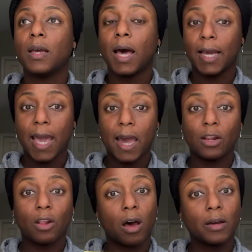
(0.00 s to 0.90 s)
a
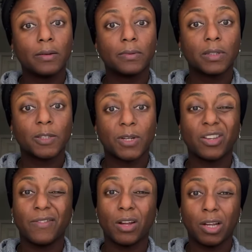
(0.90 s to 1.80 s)
catalog, especially
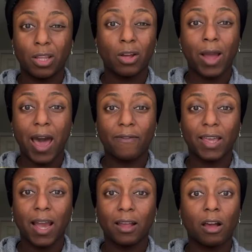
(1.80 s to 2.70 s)
if they don't have a
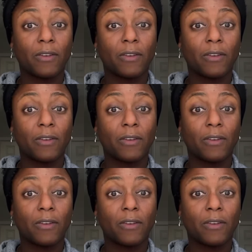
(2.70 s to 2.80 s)
catalog.